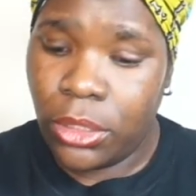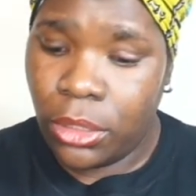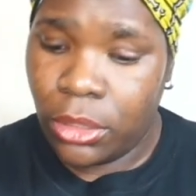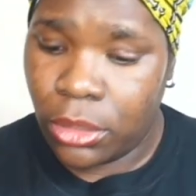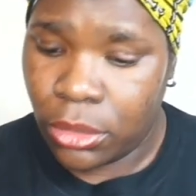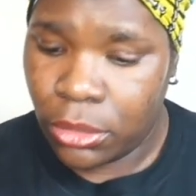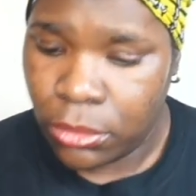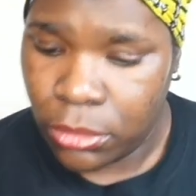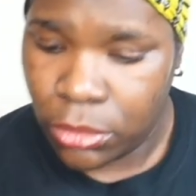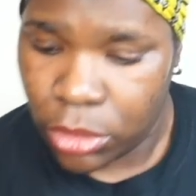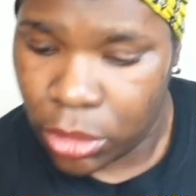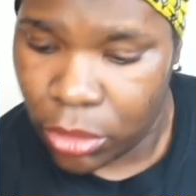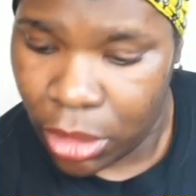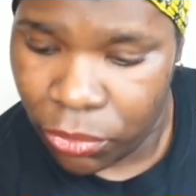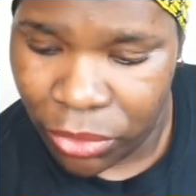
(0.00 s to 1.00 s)
Yeah,
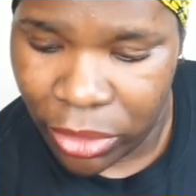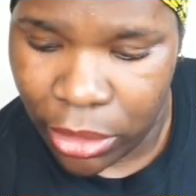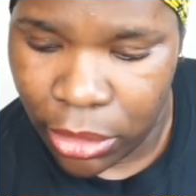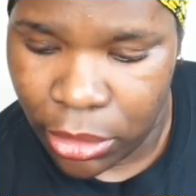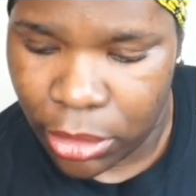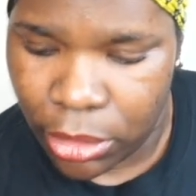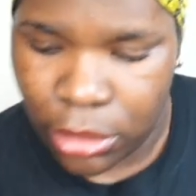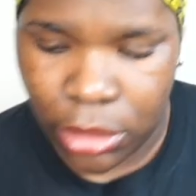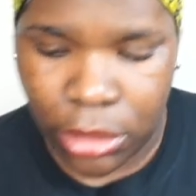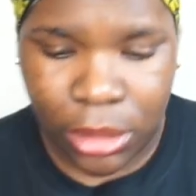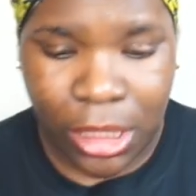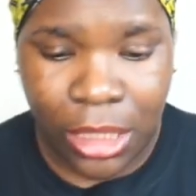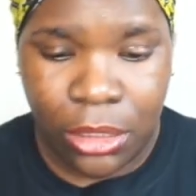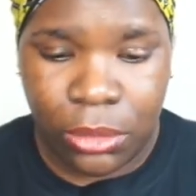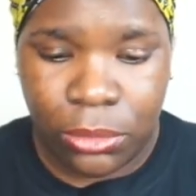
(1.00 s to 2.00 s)
so I think it's
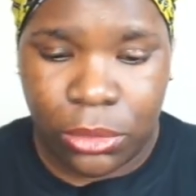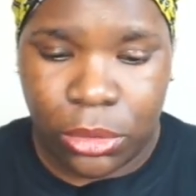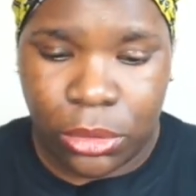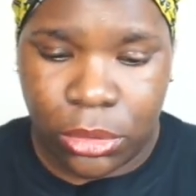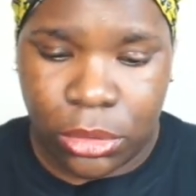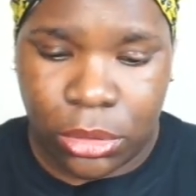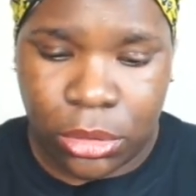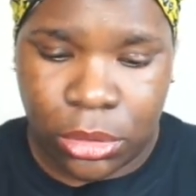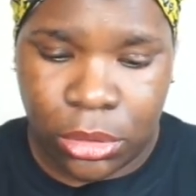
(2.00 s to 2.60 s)
kind of good.